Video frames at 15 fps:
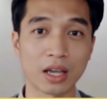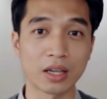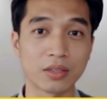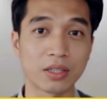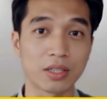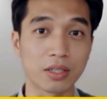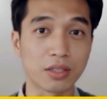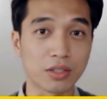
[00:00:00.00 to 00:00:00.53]

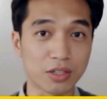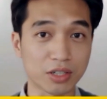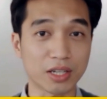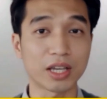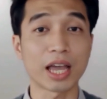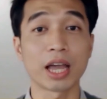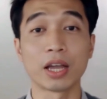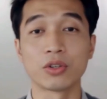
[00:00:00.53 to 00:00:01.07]
This isn't just
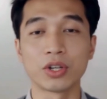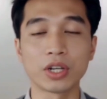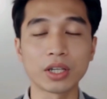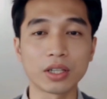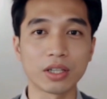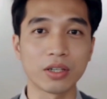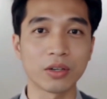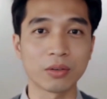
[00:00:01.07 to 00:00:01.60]
a
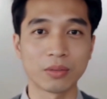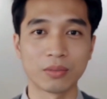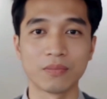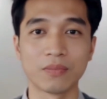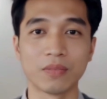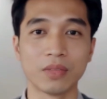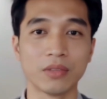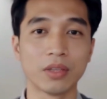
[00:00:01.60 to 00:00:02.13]
handshake deal.
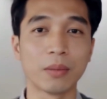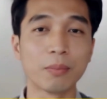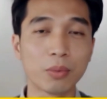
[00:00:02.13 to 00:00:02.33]
They're